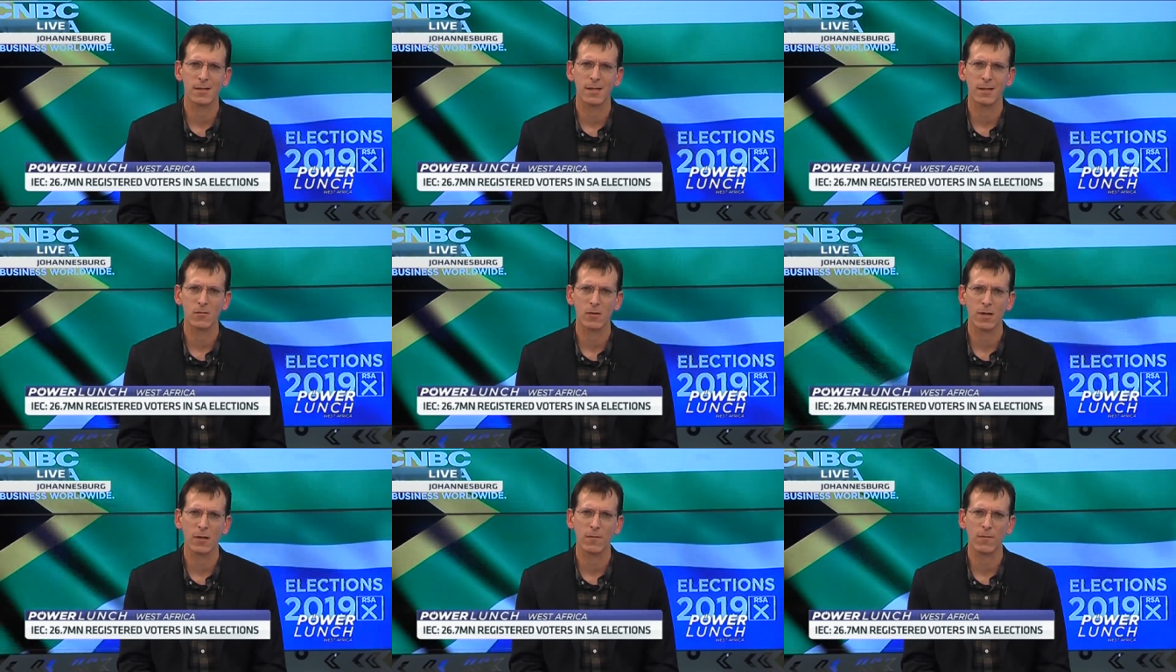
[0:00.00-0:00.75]
It's
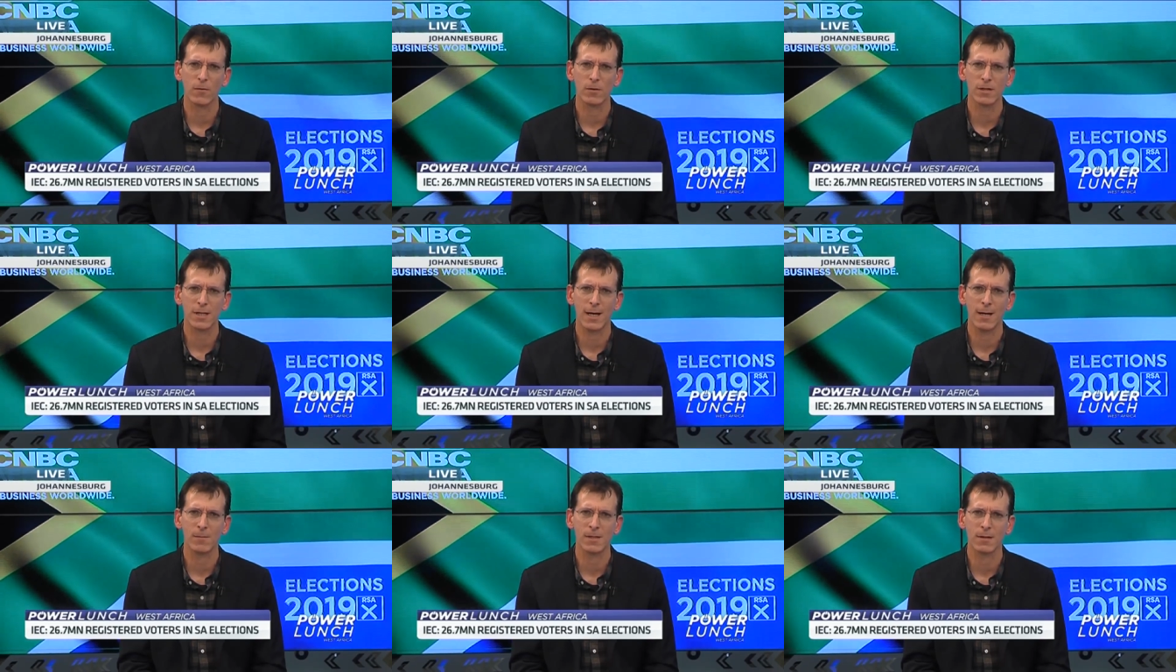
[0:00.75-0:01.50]
really the first
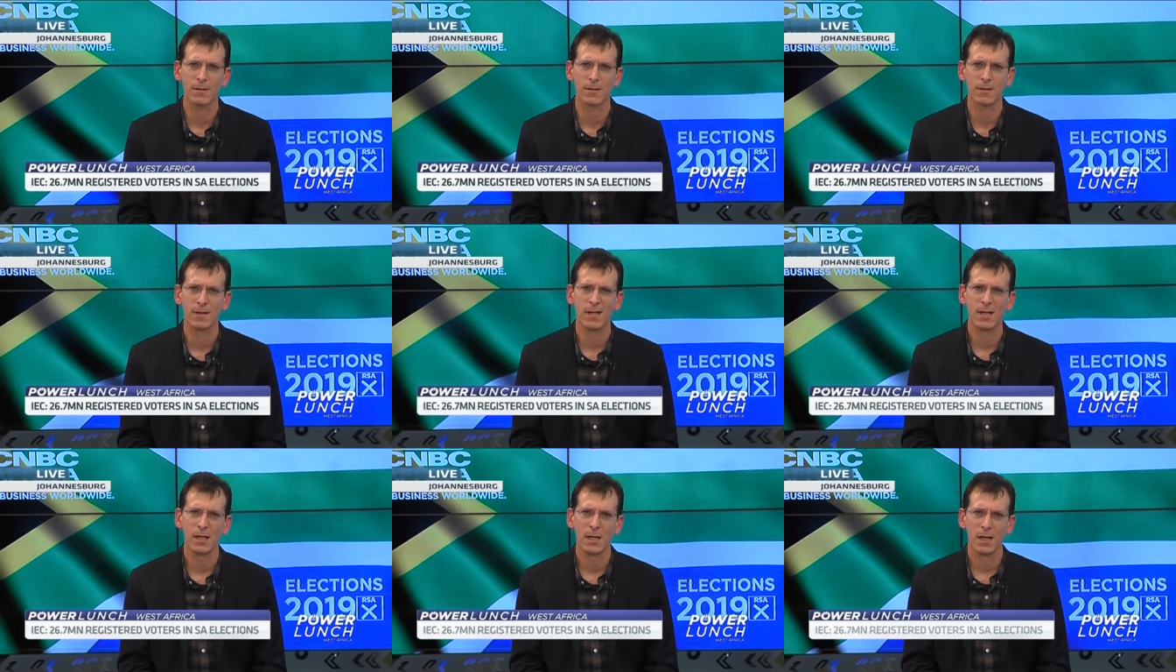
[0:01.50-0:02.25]
time since
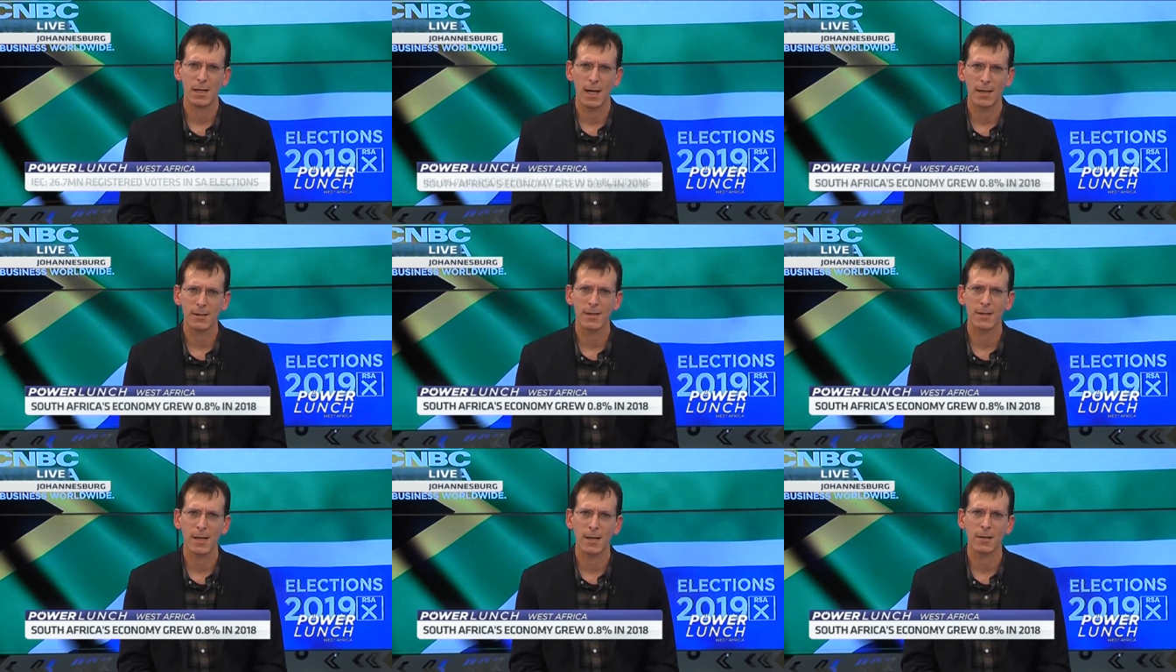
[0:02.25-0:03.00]

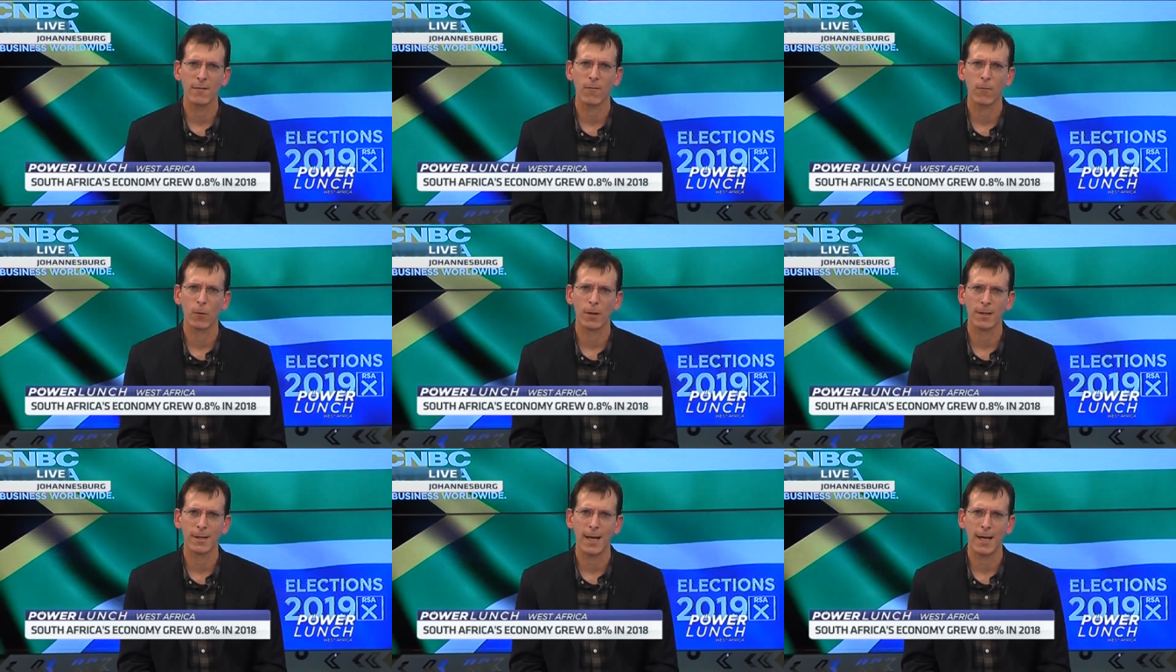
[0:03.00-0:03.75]
1994
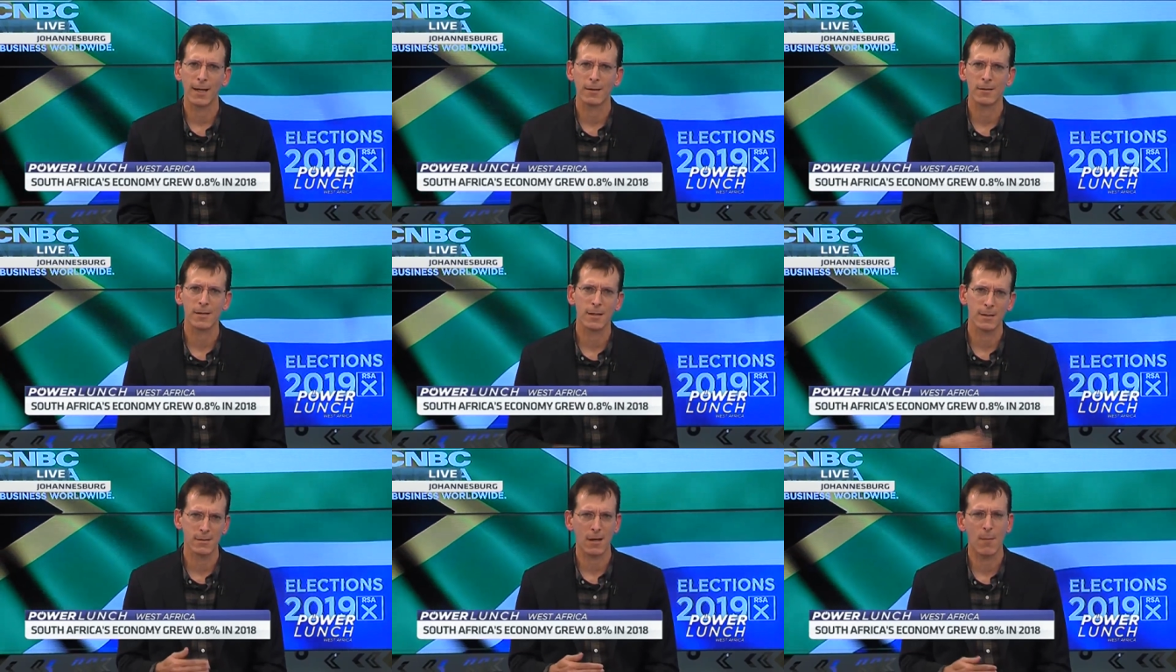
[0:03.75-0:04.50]
that the ANC
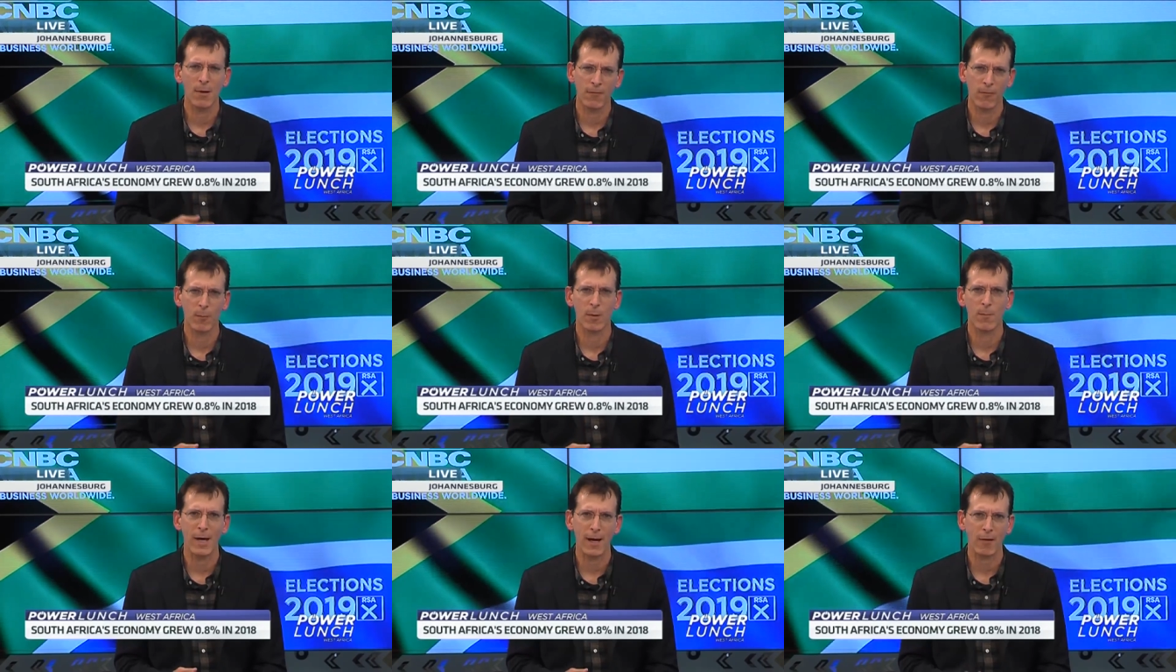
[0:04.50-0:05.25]
is coming from the
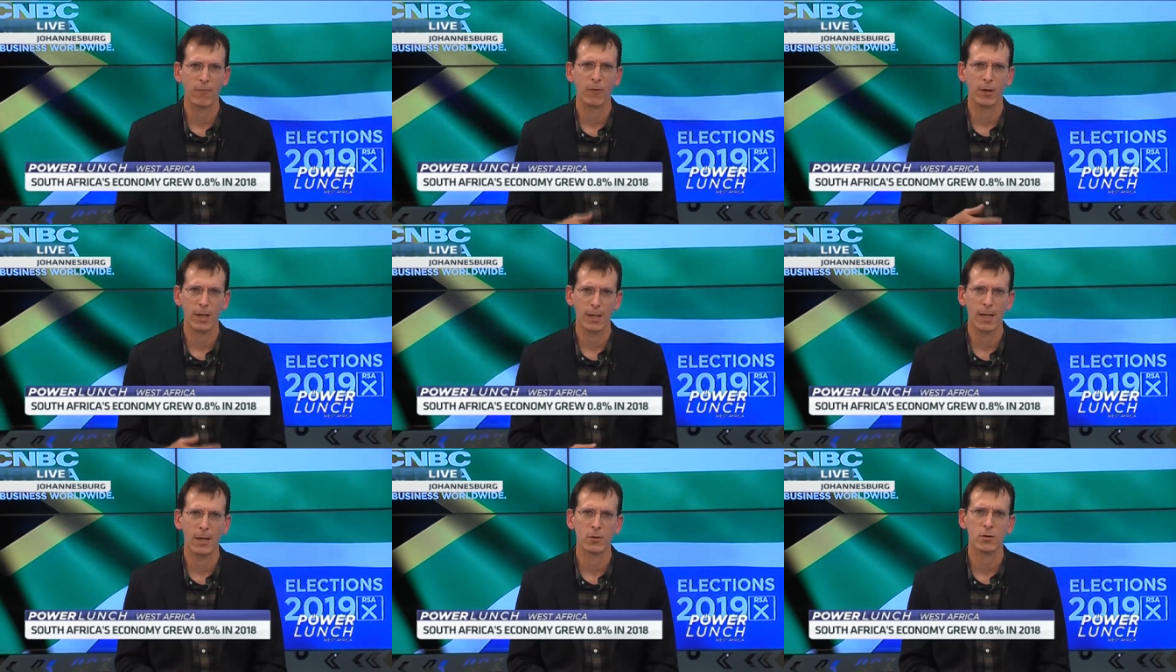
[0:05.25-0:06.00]
back foot and
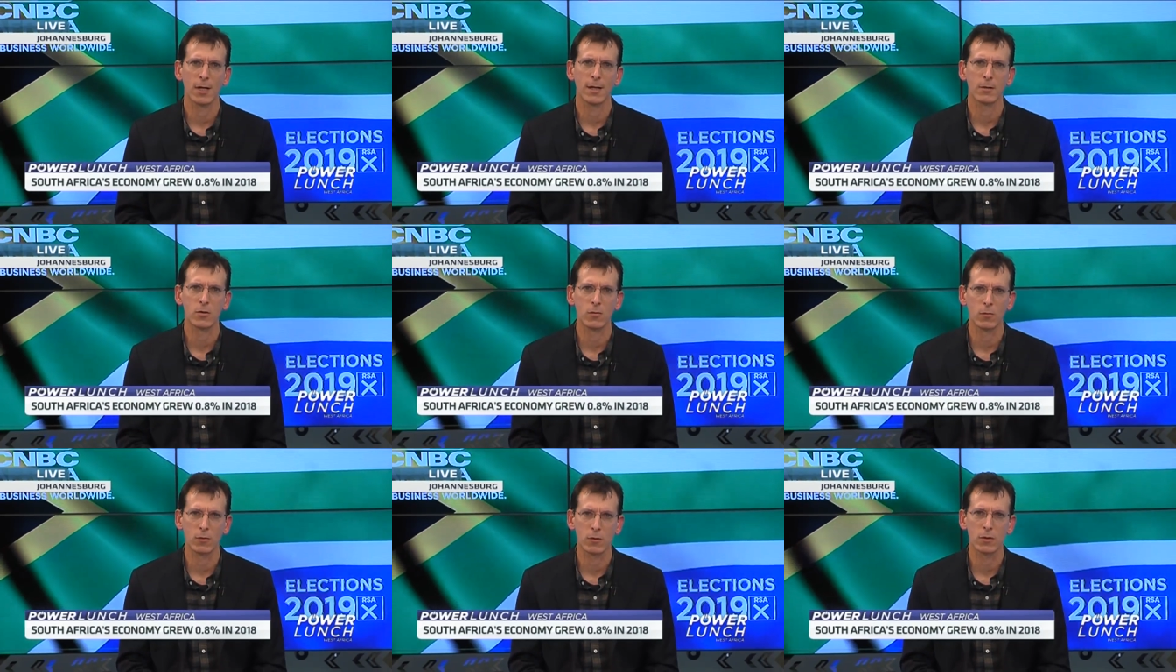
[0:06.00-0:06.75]
now trying
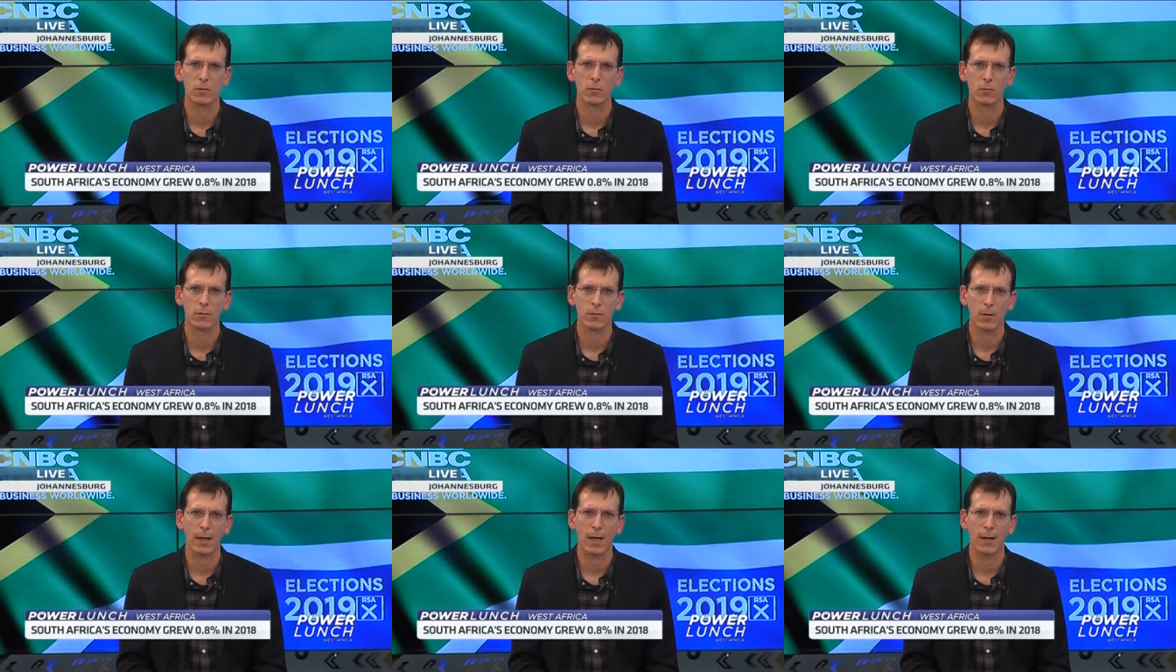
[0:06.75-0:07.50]
to, to
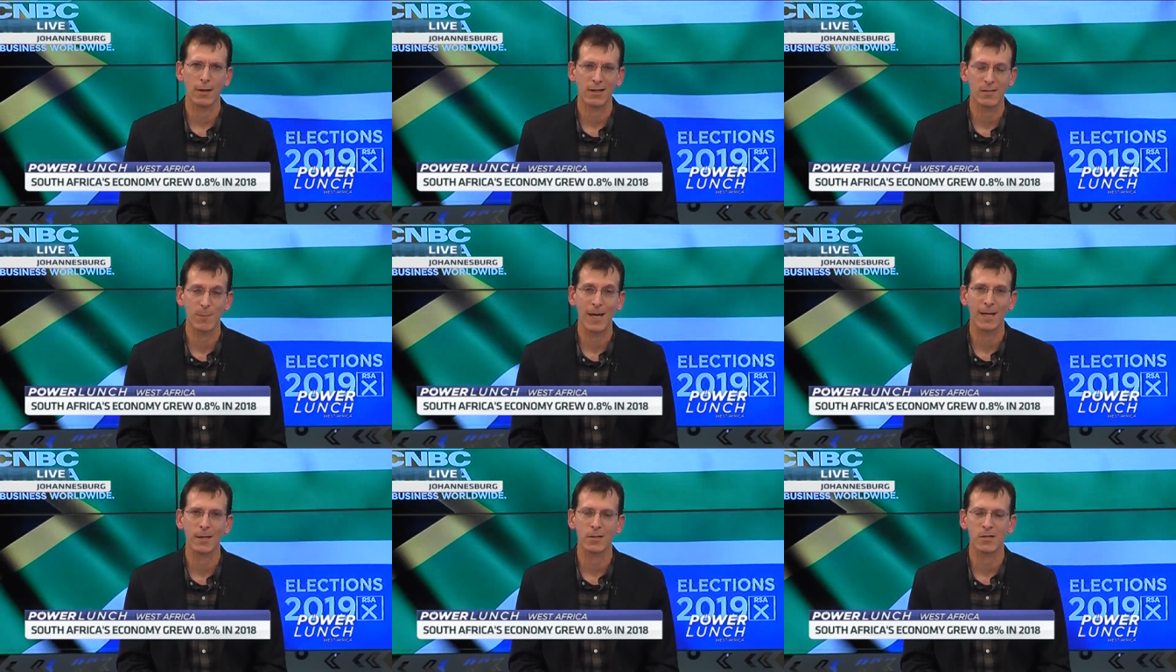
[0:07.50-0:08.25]
uh,
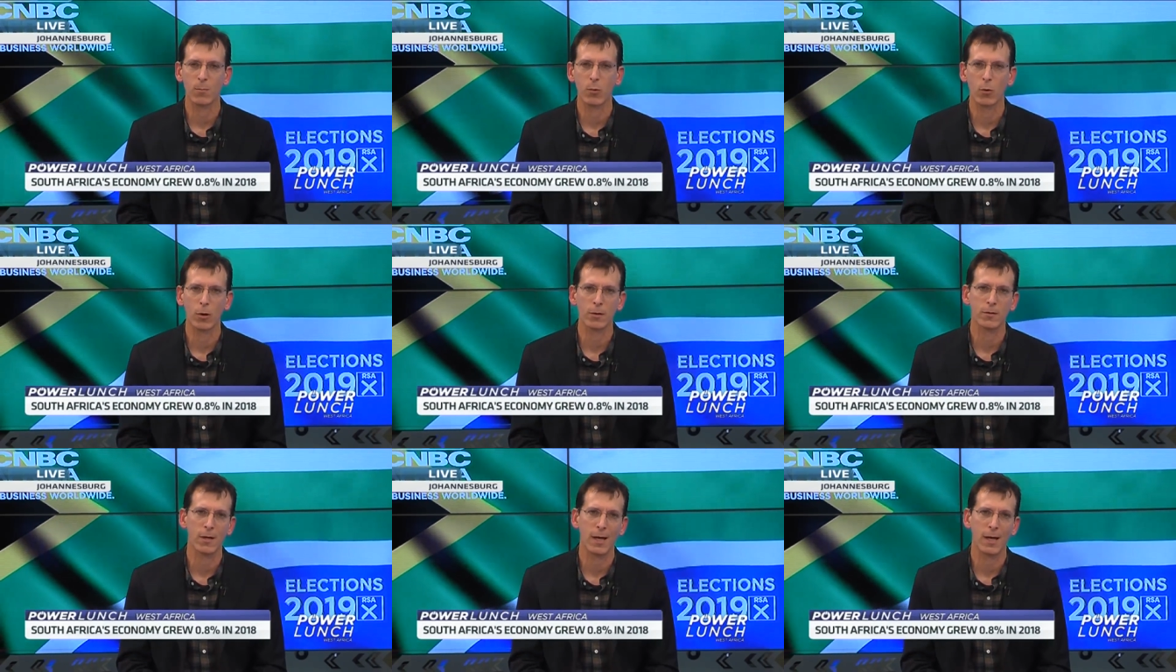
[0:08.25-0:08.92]
expand its support